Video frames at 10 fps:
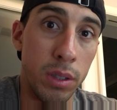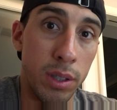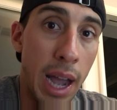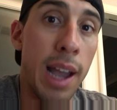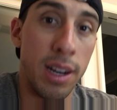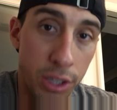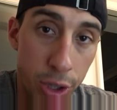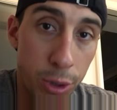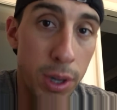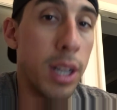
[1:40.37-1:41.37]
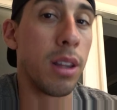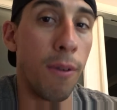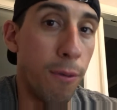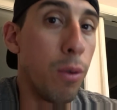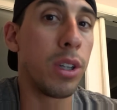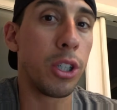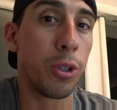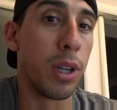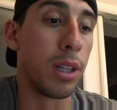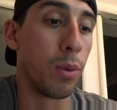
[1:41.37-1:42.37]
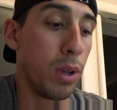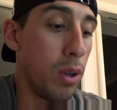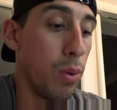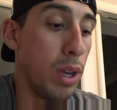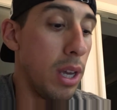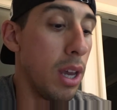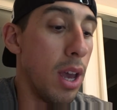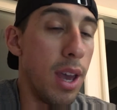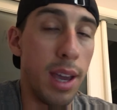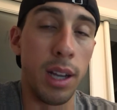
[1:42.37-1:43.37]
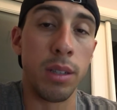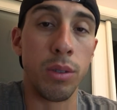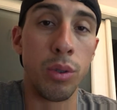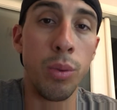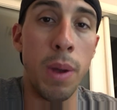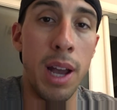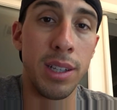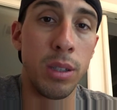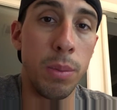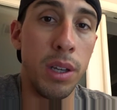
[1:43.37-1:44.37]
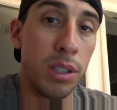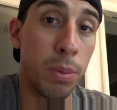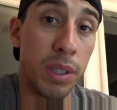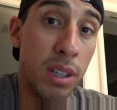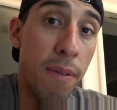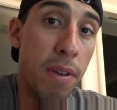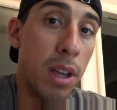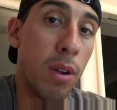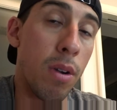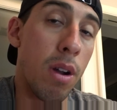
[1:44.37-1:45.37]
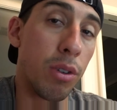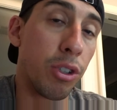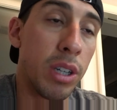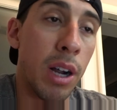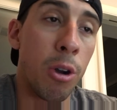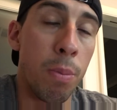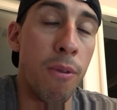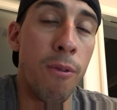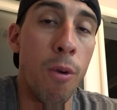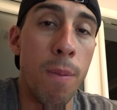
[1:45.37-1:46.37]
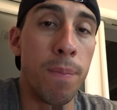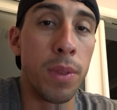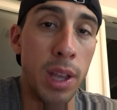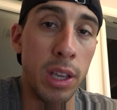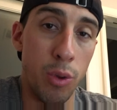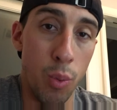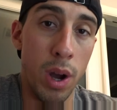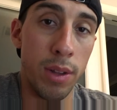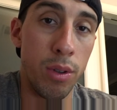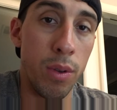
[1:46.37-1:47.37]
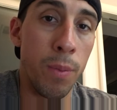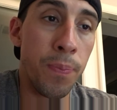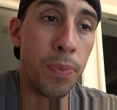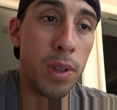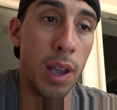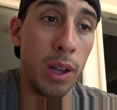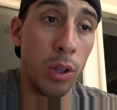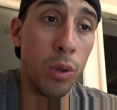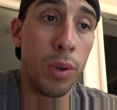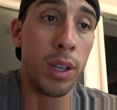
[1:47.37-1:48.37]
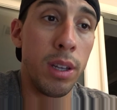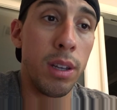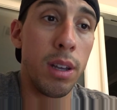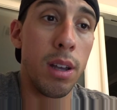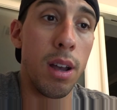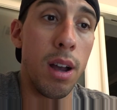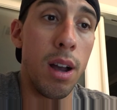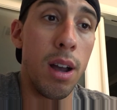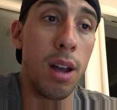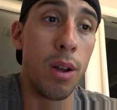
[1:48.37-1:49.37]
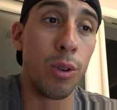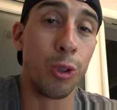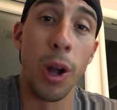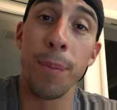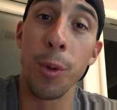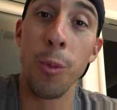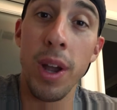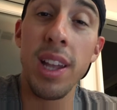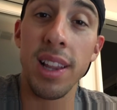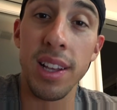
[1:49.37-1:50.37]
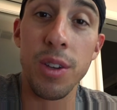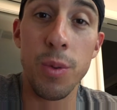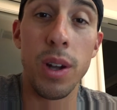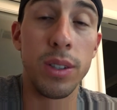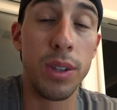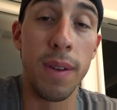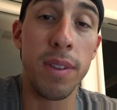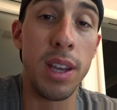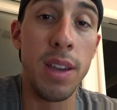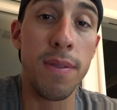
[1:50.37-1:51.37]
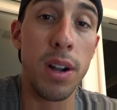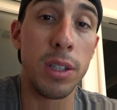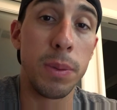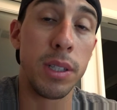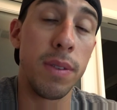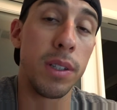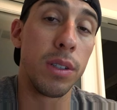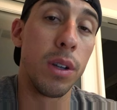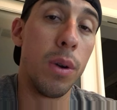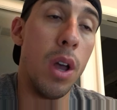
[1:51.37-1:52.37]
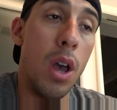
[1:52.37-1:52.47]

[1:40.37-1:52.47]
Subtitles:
diet is strict, the food is strict. What you eat and consume has to be specific, or else you're not going to perform like you want to, including drop the weight like you want to. You have to eat very specific. So